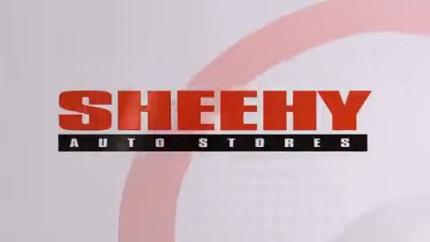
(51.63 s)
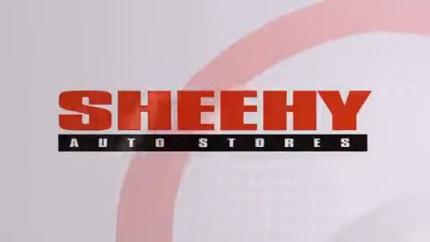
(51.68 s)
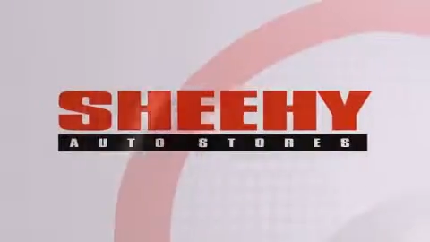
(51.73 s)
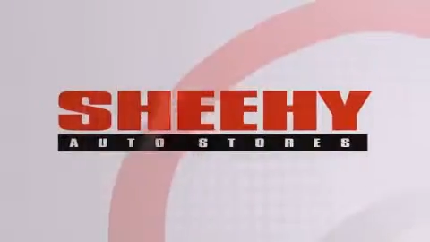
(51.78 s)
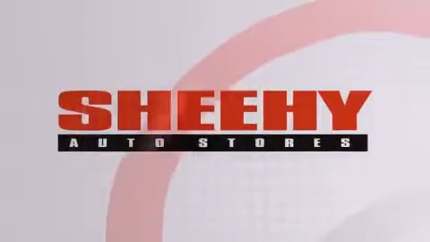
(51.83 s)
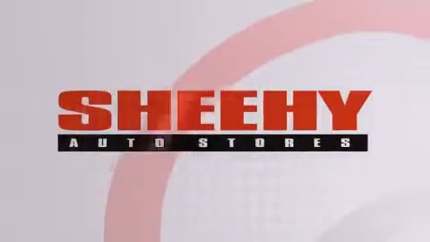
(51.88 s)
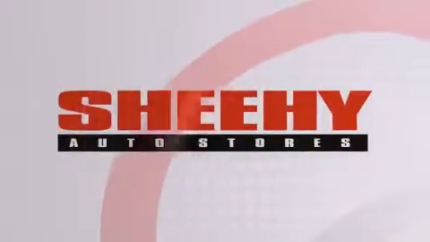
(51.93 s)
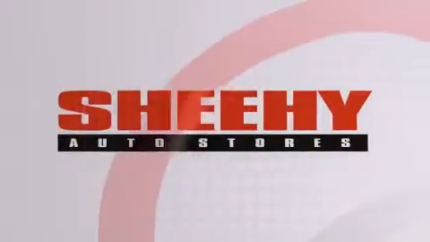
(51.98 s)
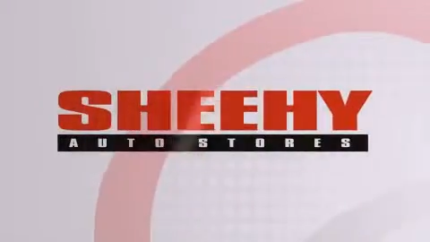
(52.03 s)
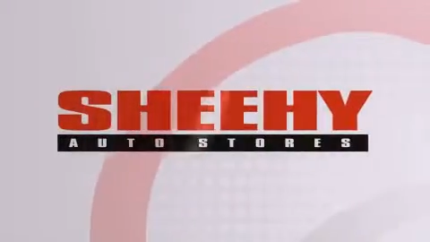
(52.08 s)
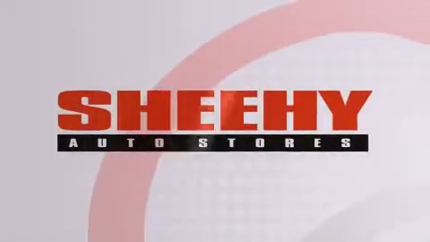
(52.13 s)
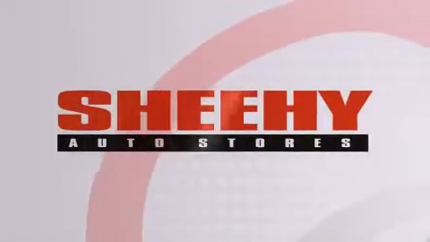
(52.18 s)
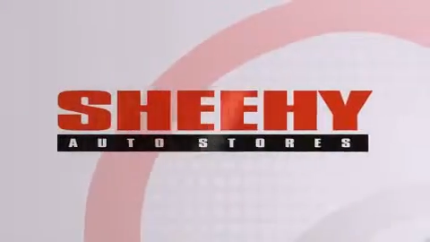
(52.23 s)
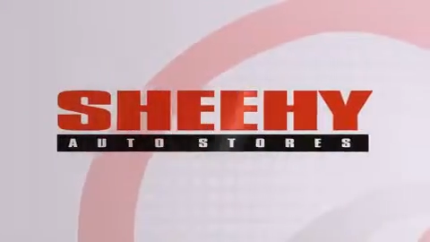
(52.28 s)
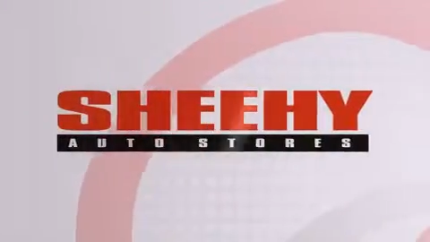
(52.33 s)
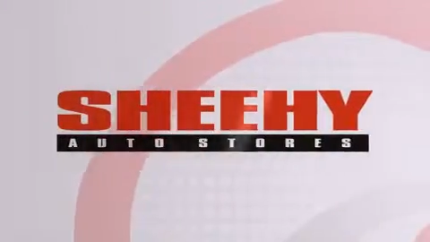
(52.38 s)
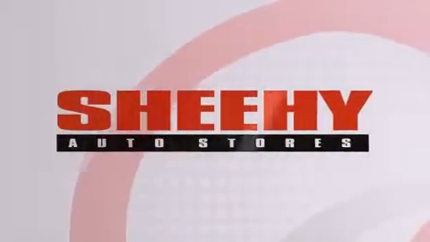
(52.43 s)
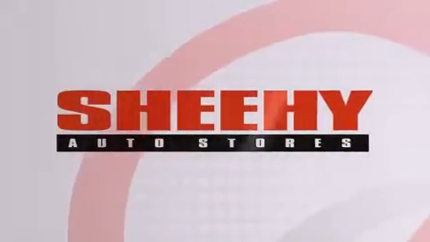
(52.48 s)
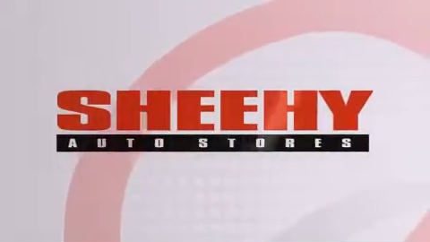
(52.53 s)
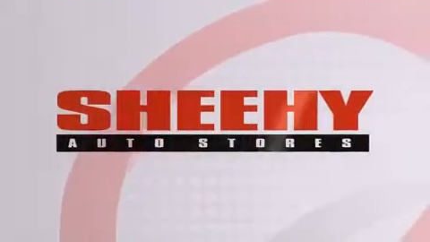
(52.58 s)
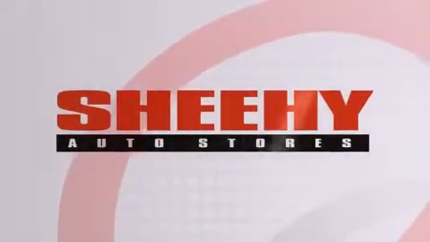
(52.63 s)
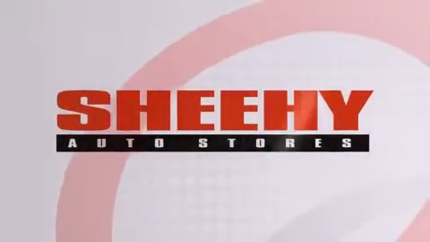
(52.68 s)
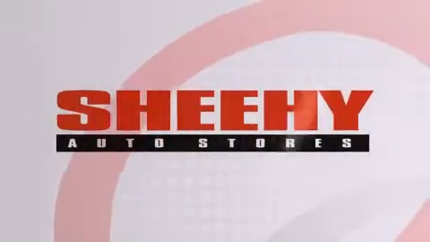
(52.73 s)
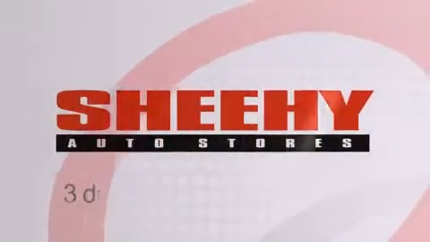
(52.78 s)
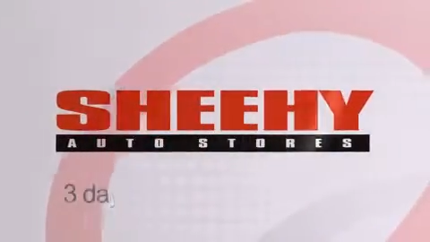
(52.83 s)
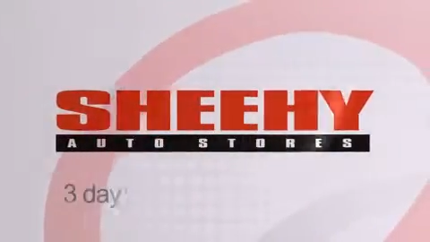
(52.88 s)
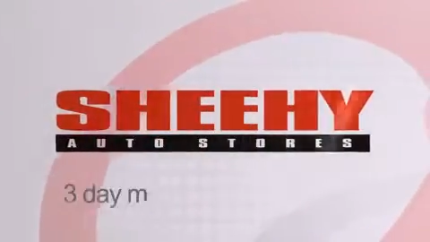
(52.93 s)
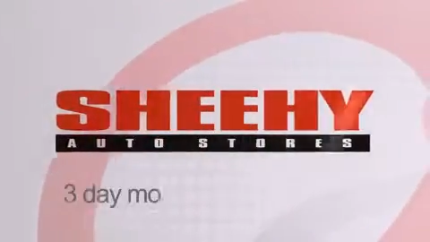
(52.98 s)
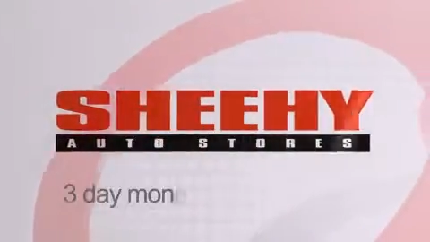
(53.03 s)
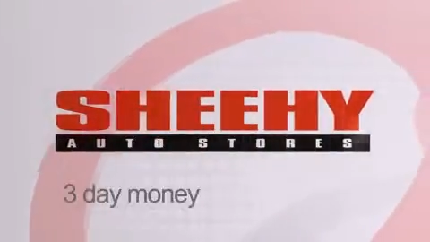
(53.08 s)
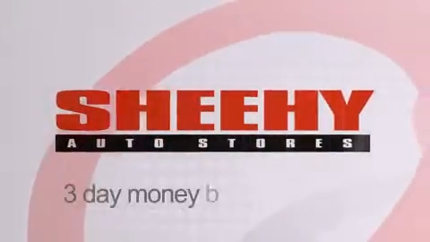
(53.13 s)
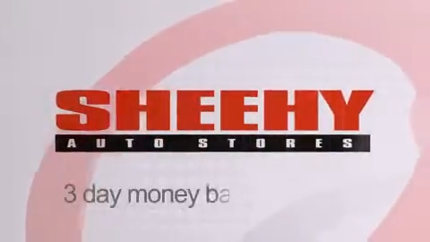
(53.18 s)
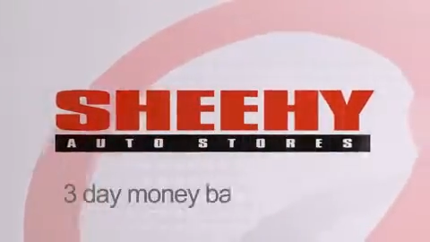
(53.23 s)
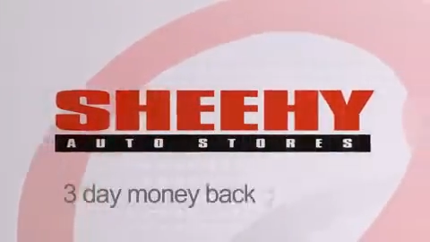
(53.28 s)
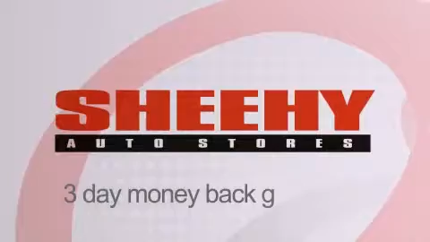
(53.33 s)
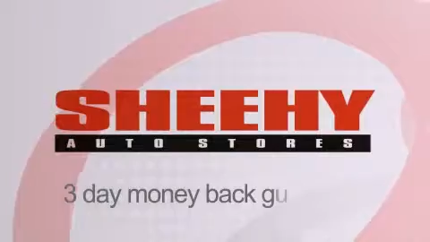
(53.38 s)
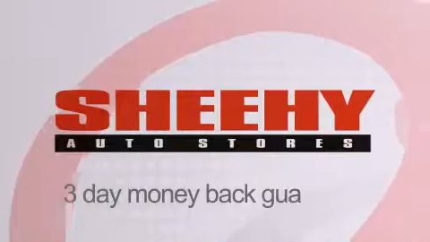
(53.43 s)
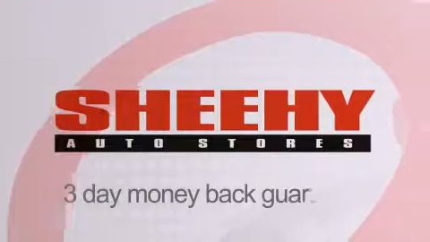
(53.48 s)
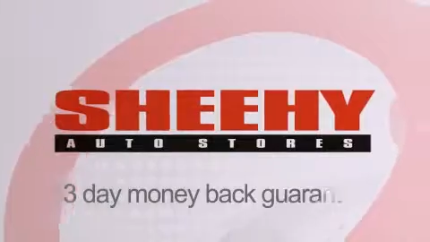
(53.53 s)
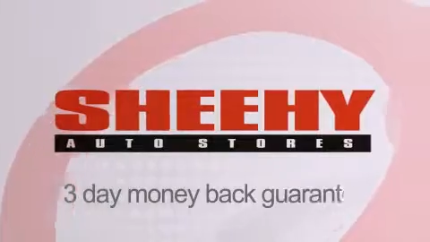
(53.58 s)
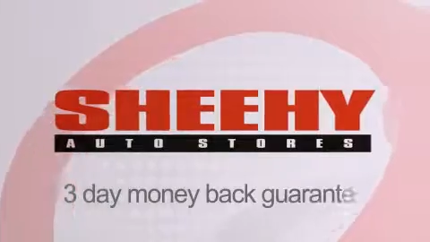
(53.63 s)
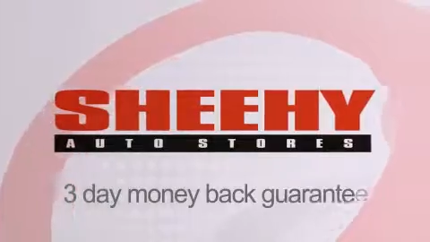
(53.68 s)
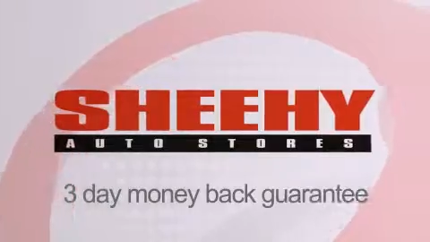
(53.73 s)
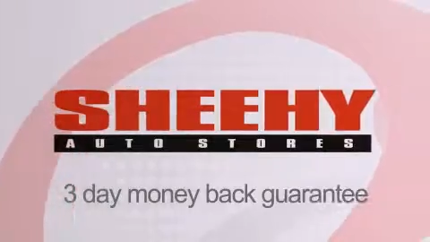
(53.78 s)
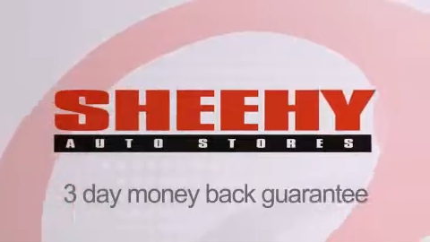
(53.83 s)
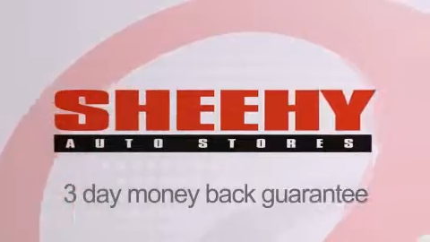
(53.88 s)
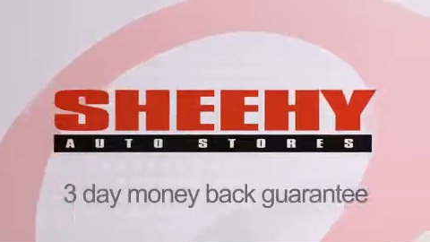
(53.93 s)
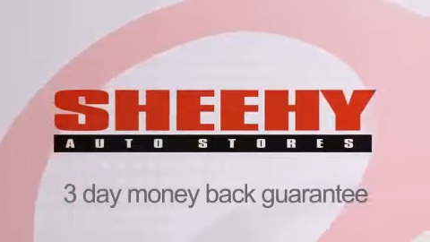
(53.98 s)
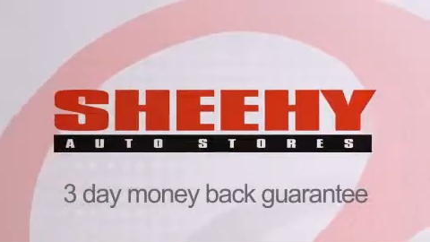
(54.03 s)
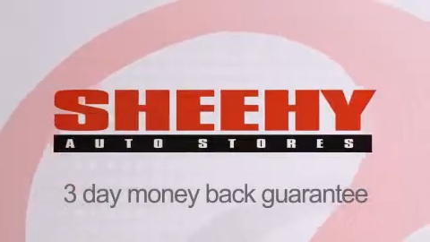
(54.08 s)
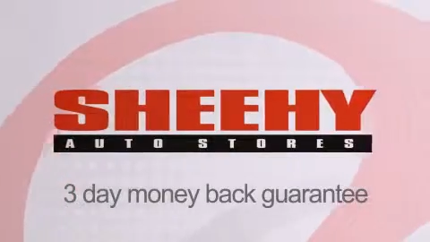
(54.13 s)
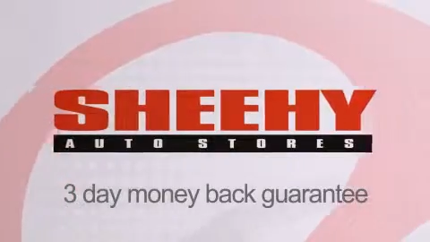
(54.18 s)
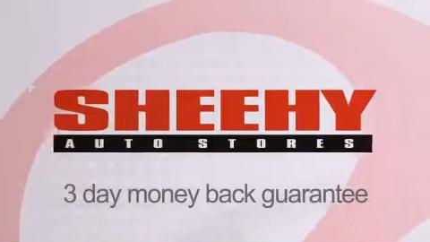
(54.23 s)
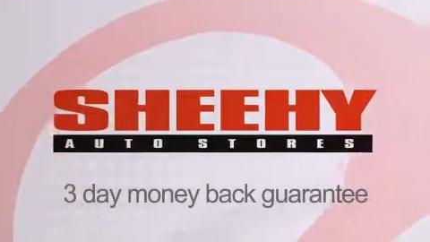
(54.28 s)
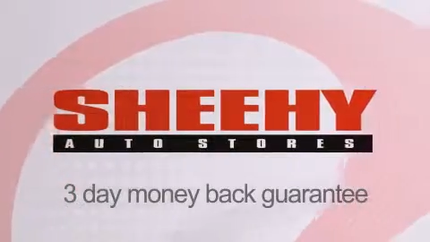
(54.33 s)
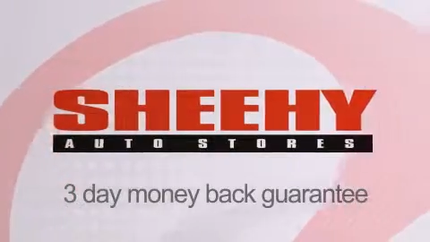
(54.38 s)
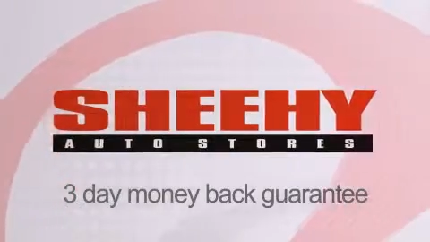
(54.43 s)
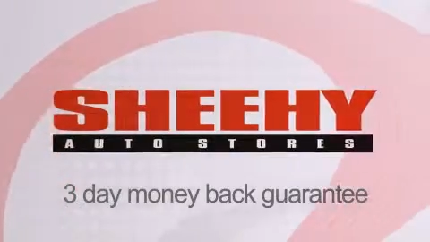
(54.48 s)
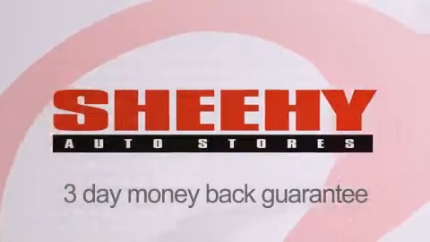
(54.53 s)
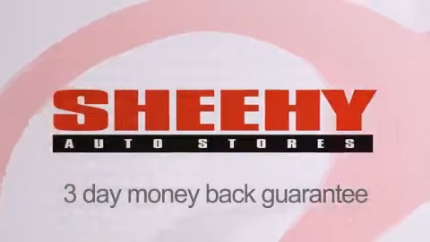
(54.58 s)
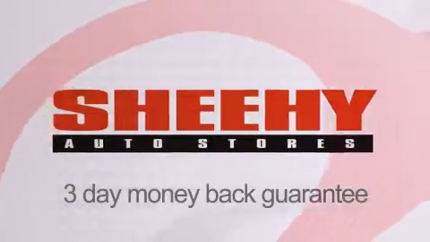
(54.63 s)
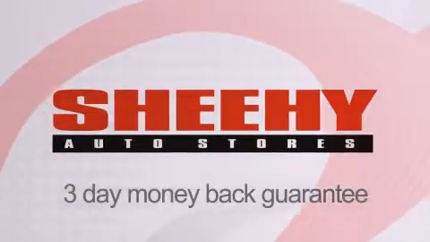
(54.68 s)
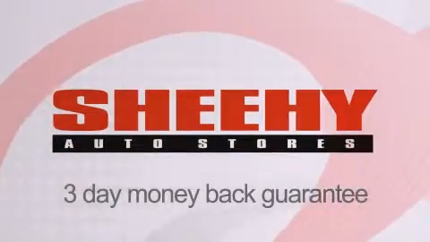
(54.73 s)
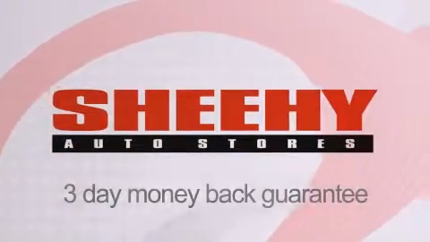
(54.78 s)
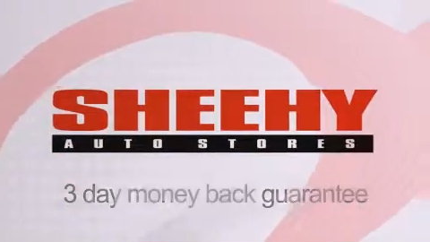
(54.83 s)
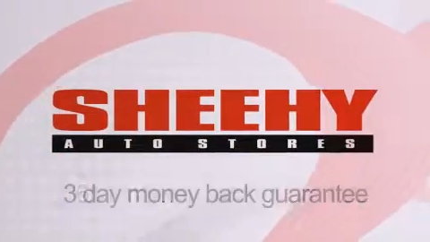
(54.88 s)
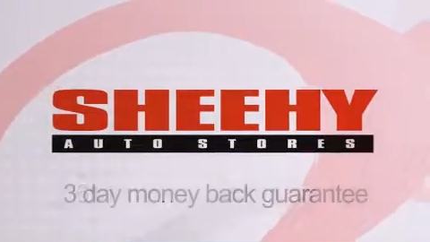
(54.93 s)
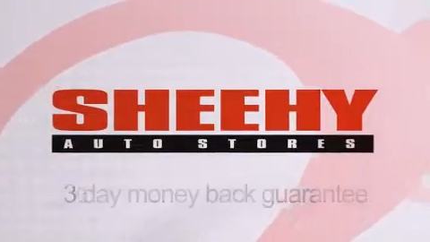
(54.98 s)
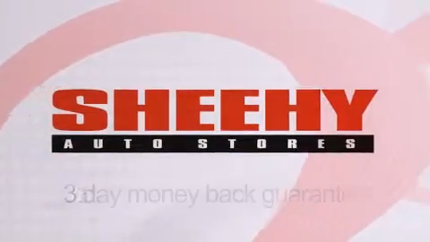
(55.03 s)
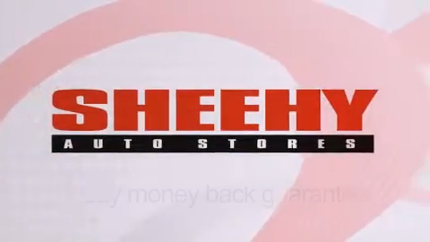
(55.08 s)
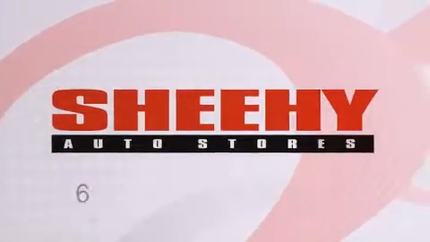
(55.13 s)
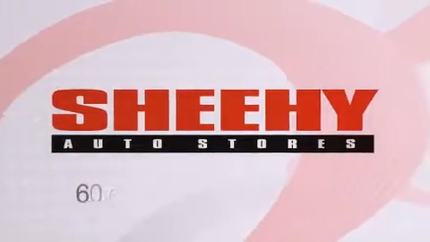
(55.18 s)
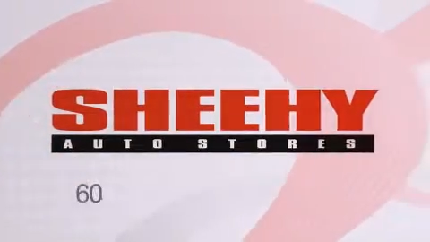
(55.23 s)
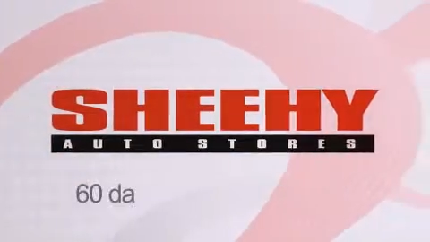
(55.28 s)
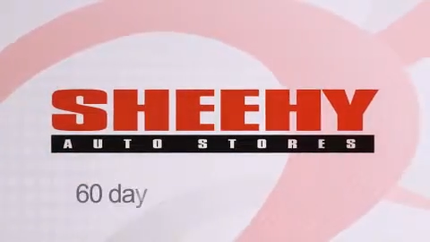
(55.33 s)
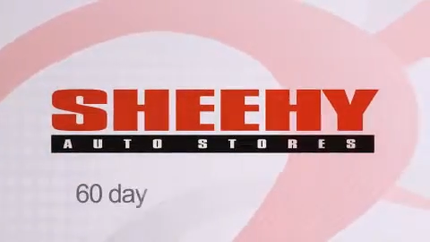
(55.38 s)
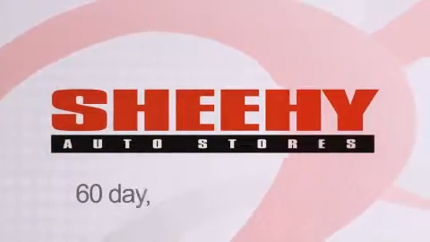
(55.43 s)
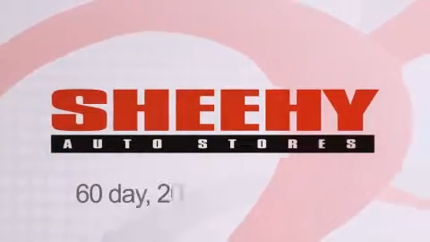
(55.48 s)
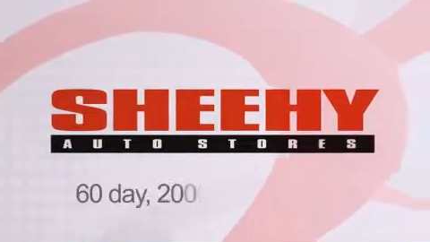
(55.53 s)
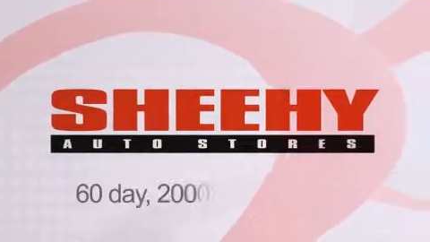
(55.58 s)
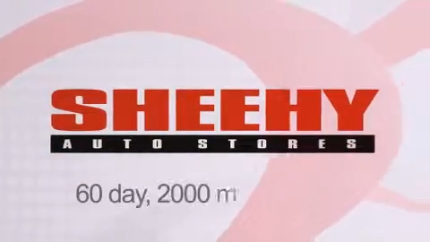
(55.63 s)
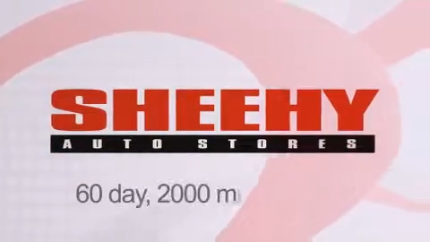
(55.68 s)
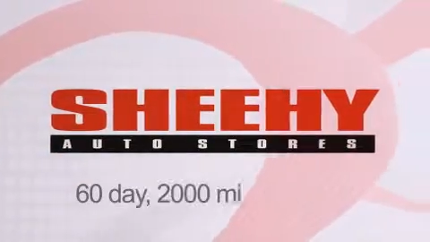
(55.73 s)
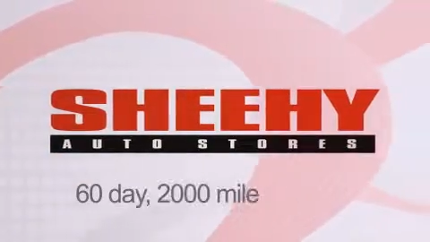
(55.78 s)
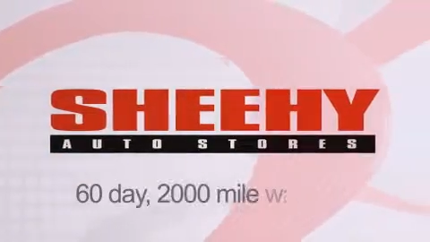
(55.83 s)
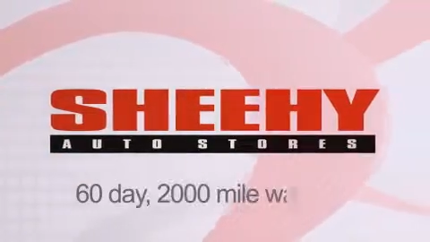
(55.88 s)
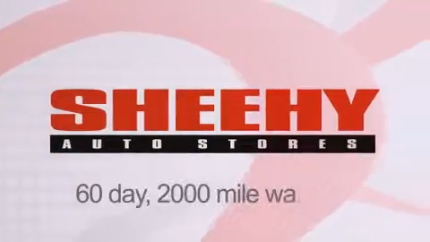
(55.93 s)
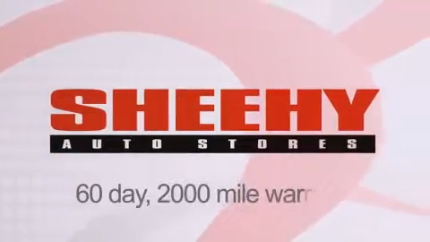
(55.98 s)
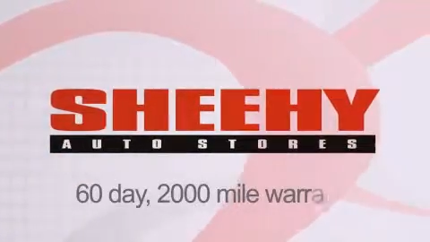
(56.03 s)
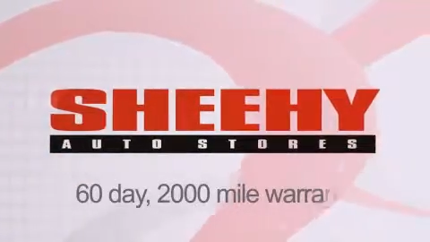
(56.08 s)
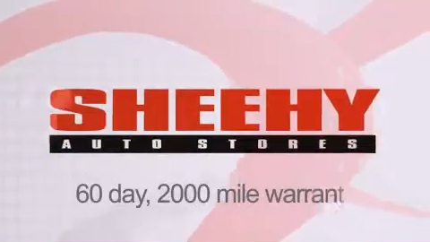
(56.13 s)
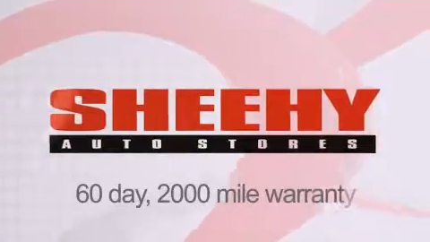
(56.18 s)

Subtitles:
[unreadable: no face in view]